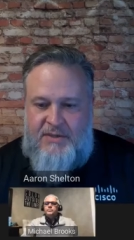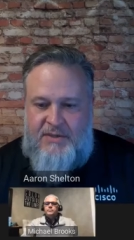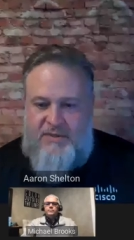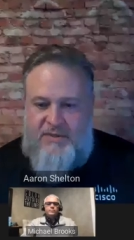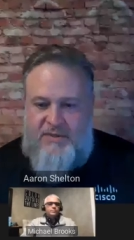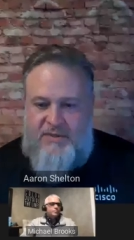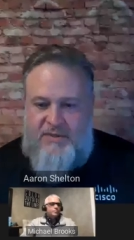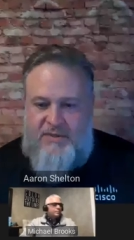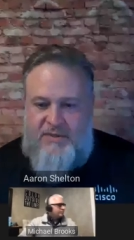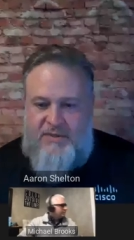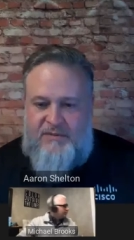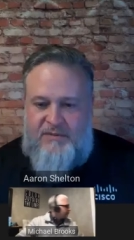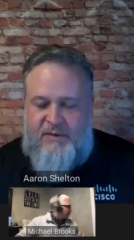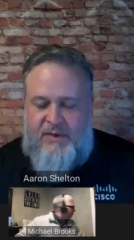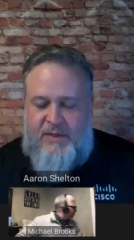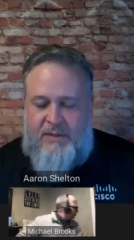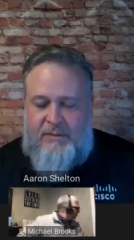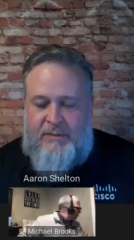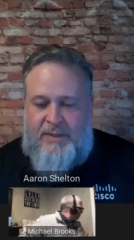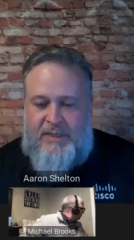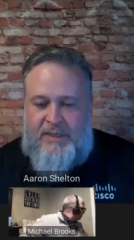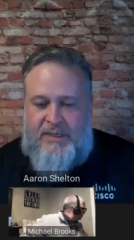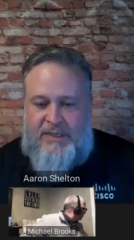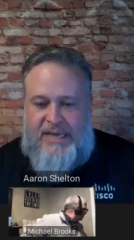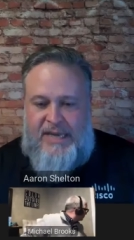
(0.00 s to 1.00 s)
SKUs available in a
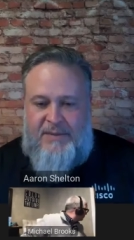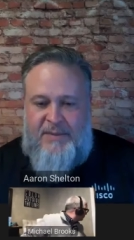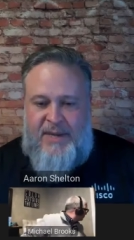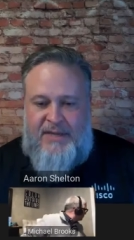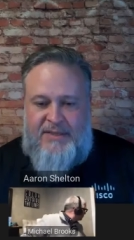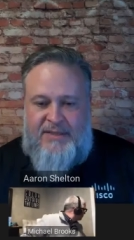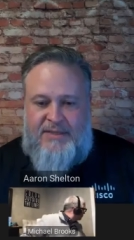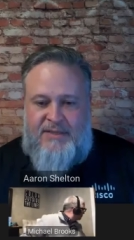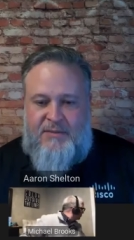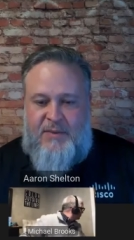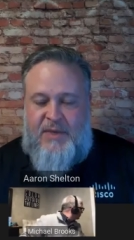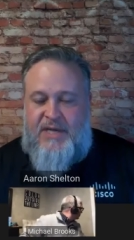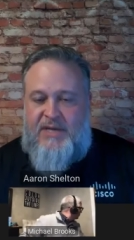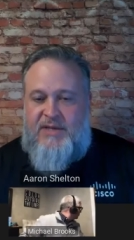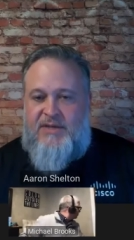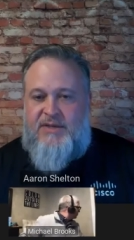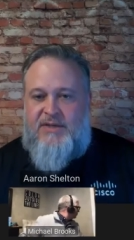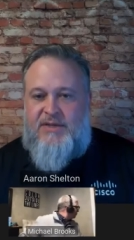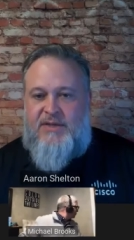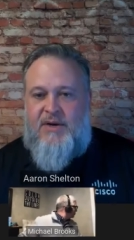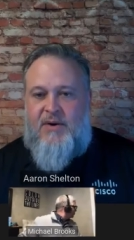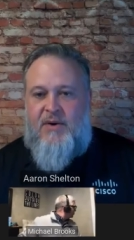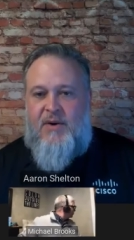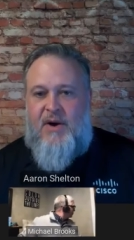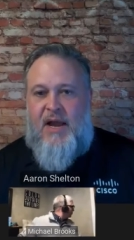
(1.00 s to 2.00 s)
database?
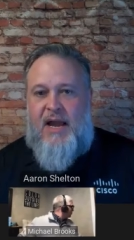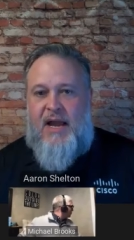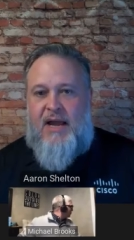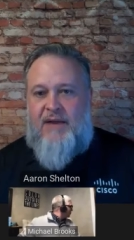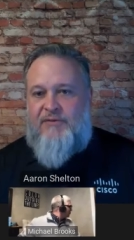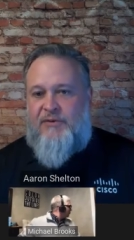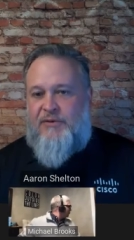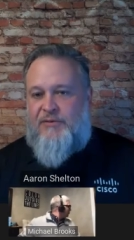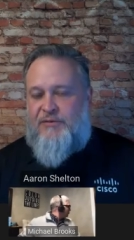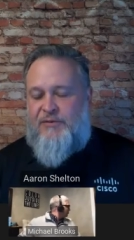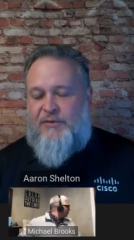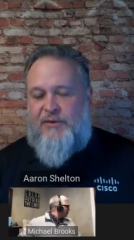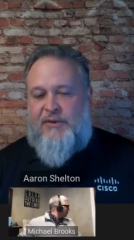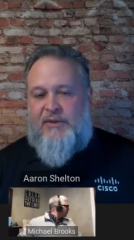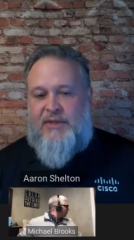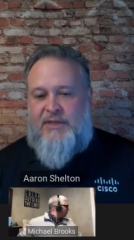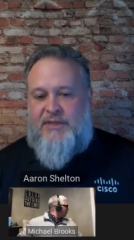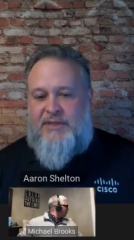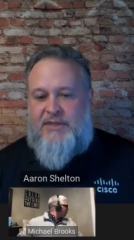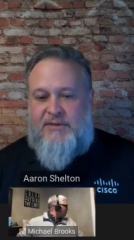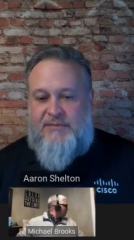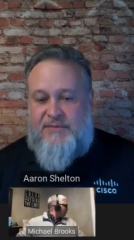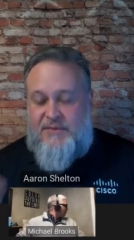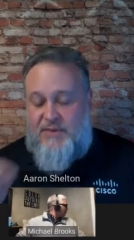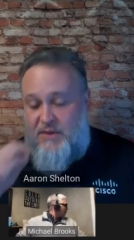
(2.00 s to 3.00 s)
We don't have a
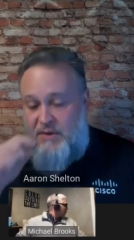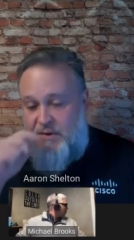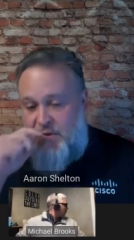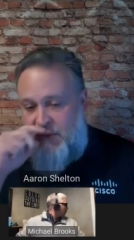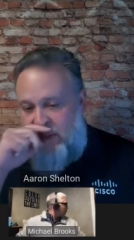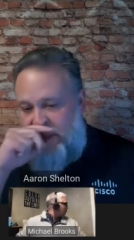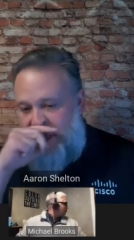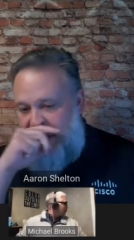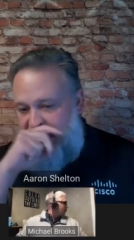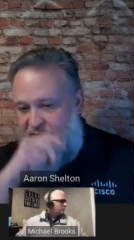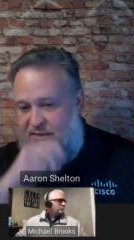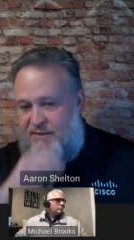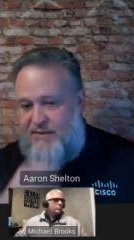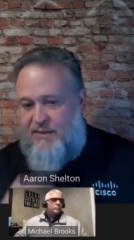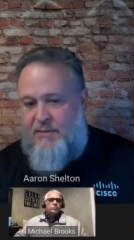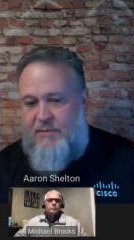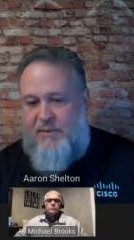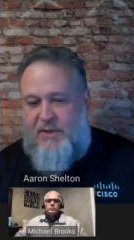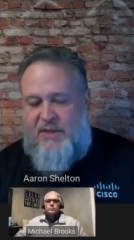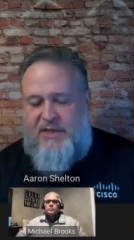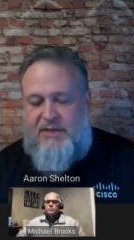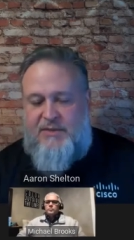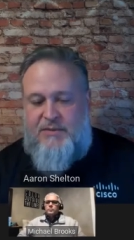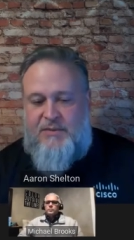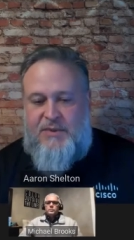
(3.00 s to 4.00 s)
full list of SKUs
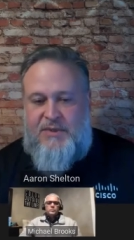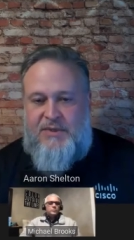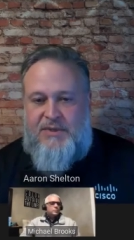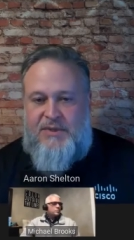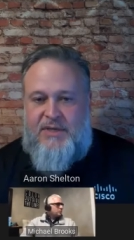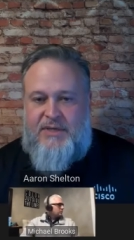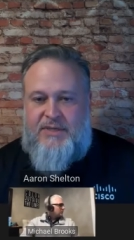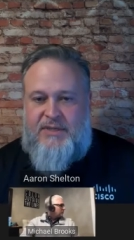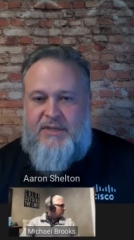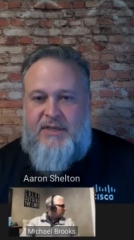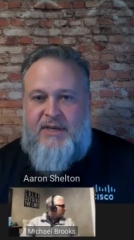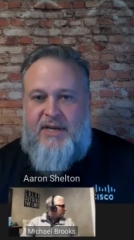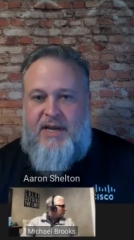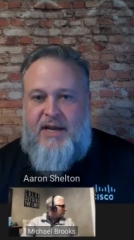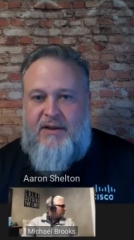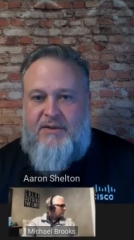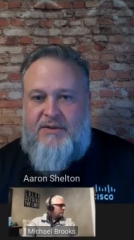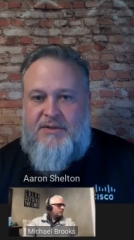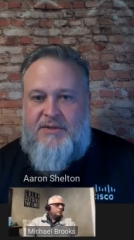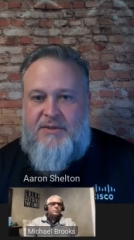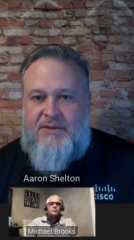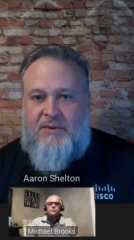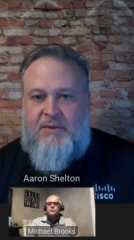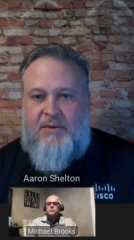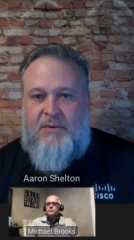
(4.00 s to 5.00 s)
yet. Some of these were
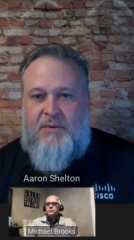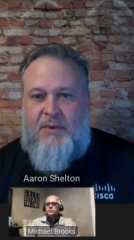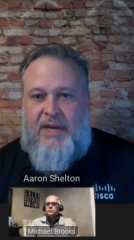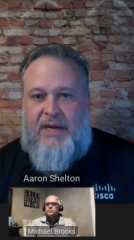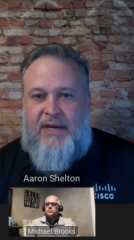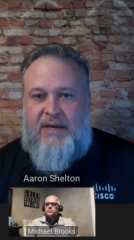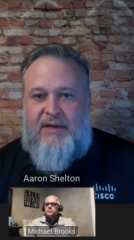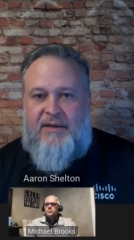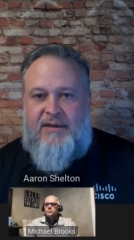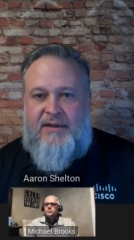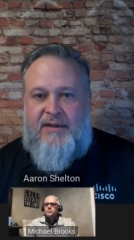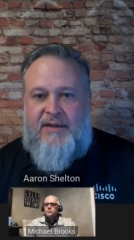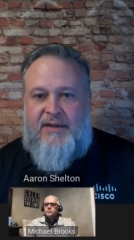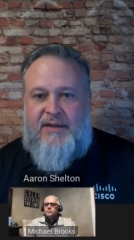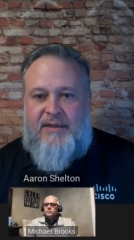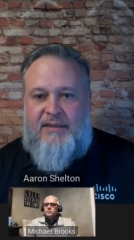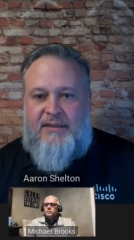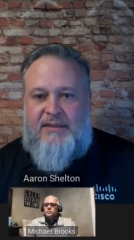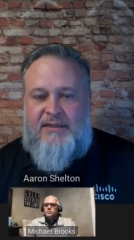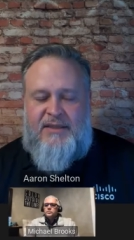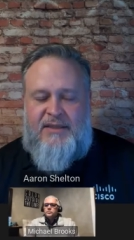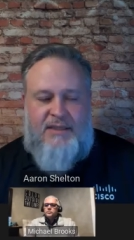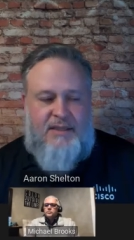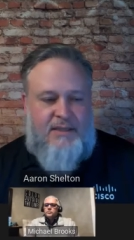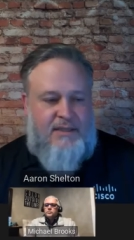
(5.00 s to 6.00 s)
just announced, so
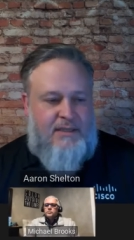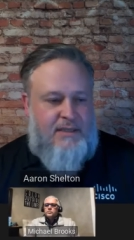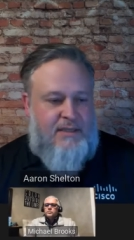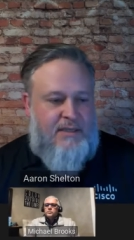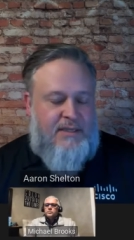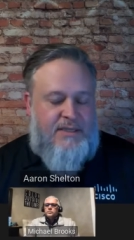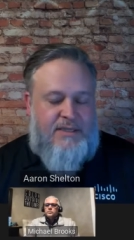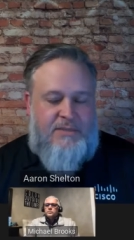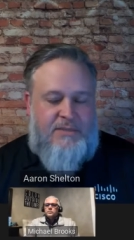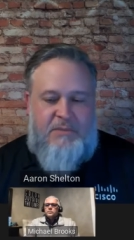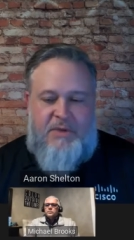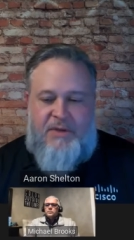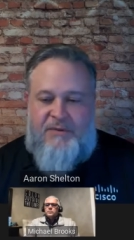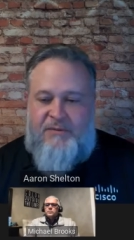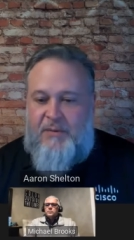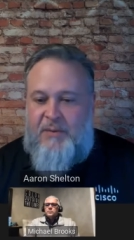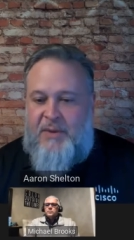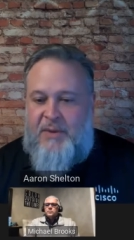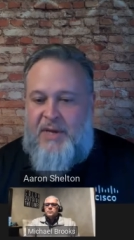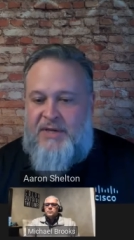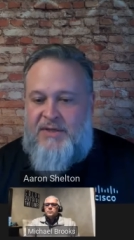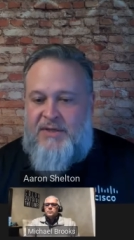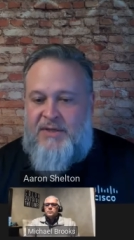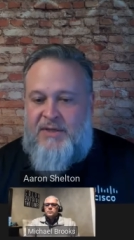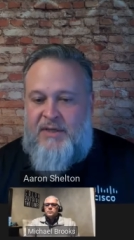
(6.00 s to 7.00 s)
waiting. Uh,
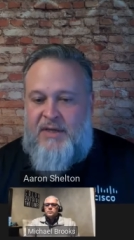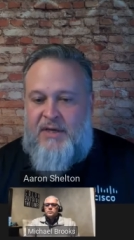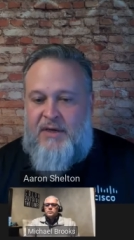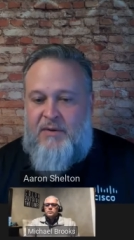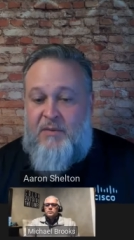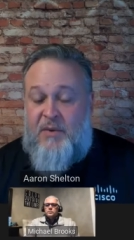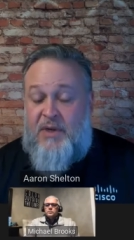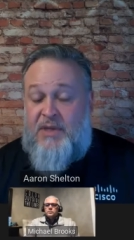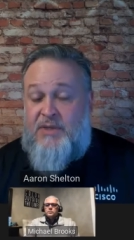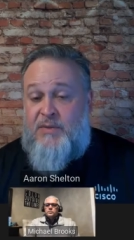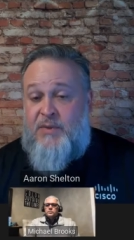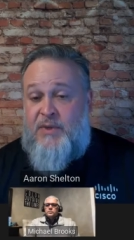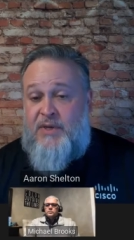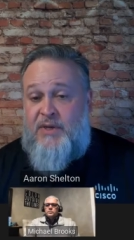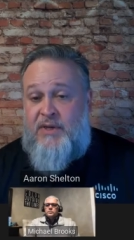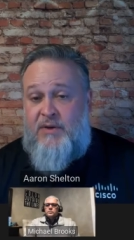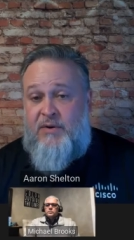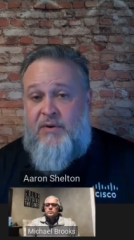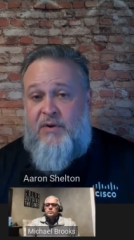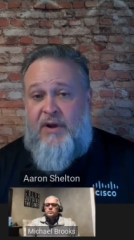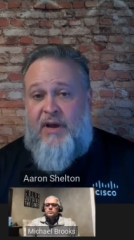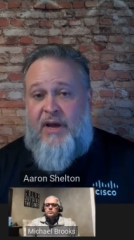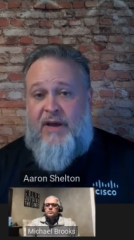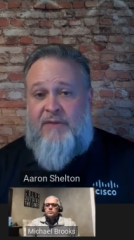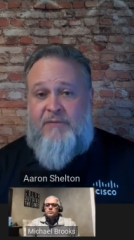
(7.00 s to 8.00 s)
some information there.
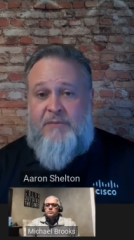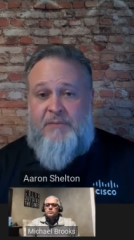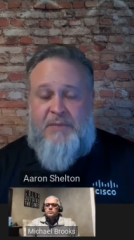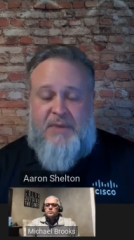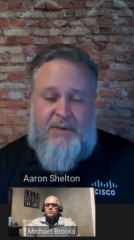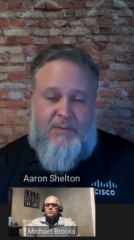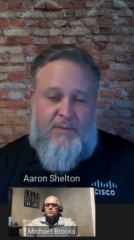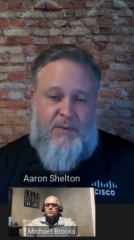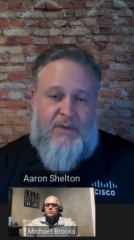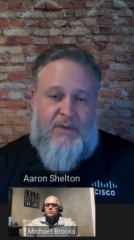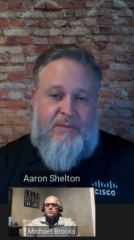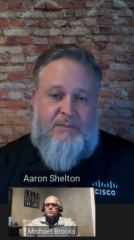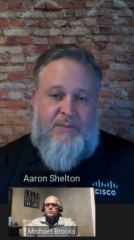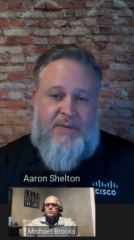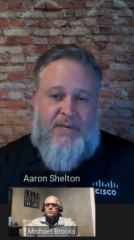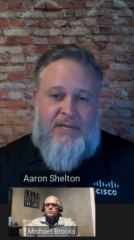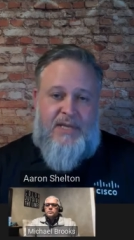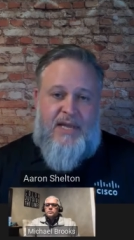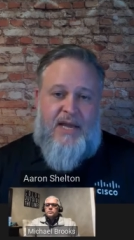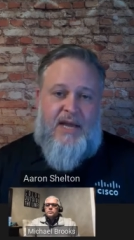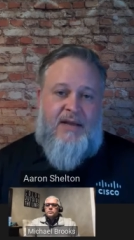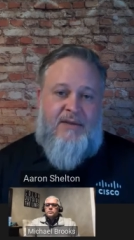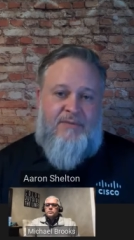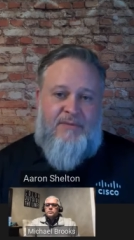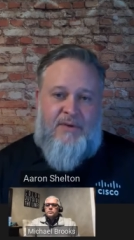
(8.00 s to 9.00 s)
Once we do have them, they
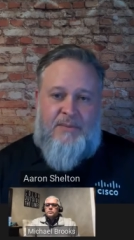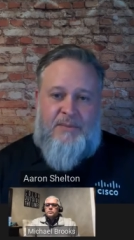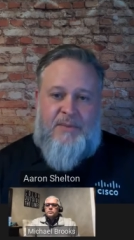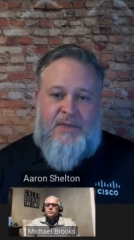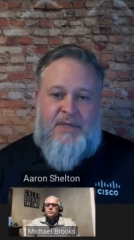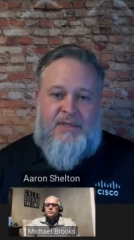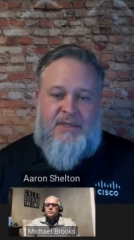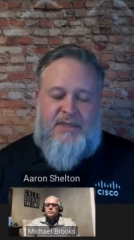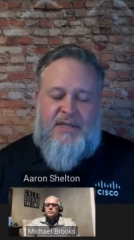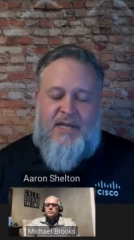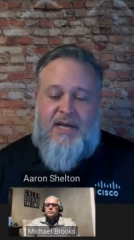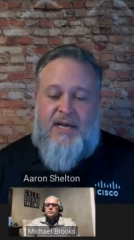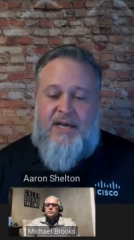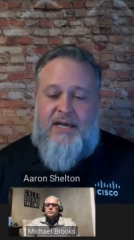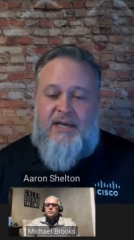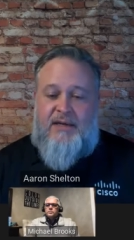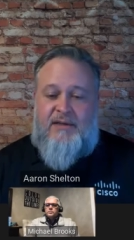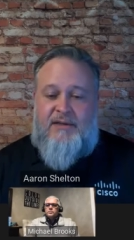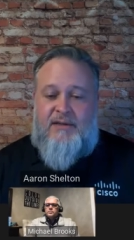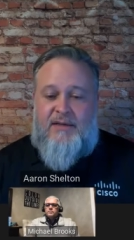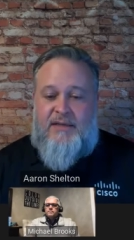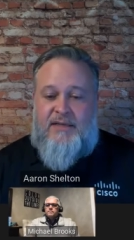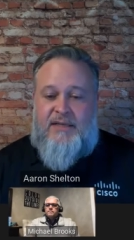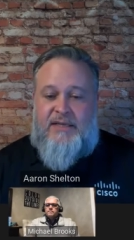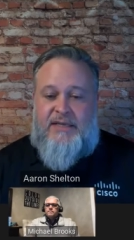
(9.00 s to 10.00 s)
will be live up
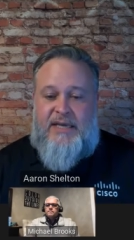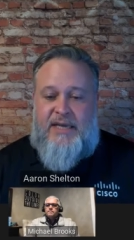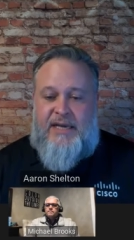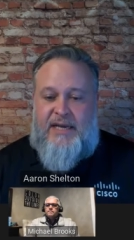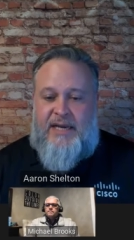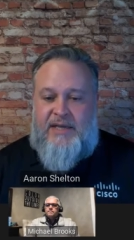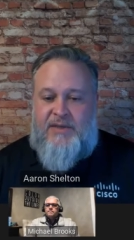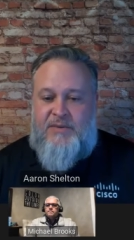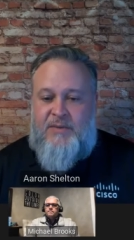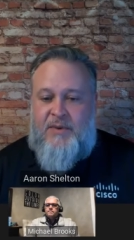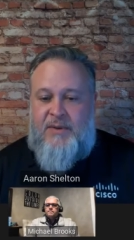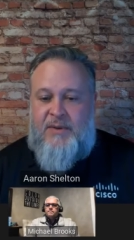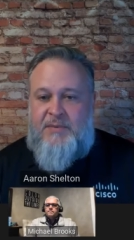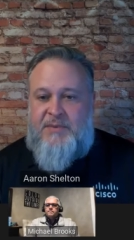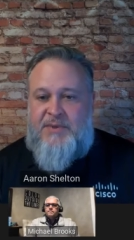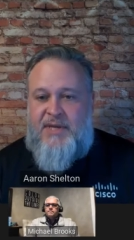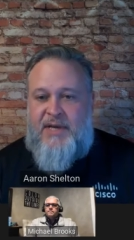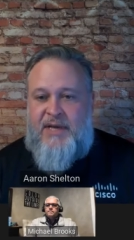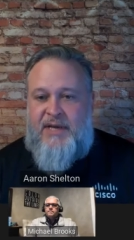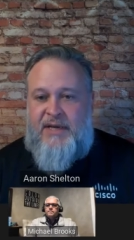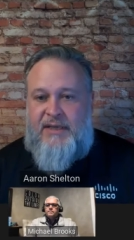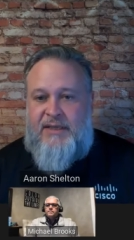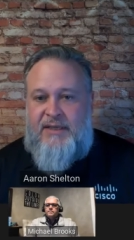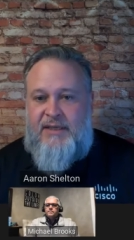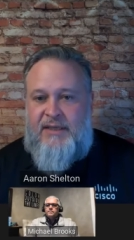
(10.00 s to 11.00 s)
online on the D&H
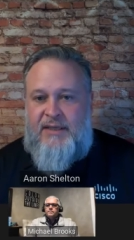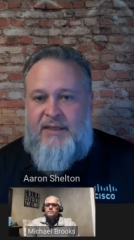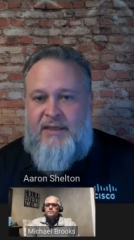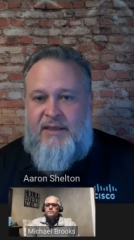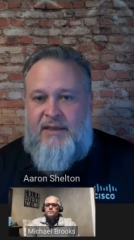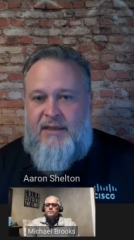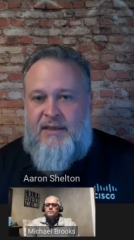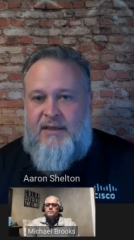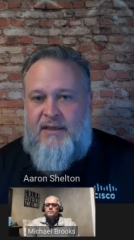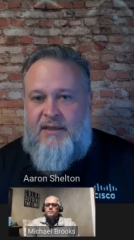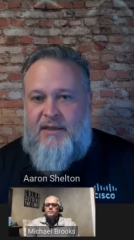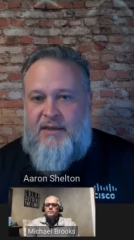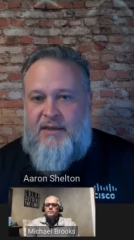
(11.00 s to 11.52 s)
website.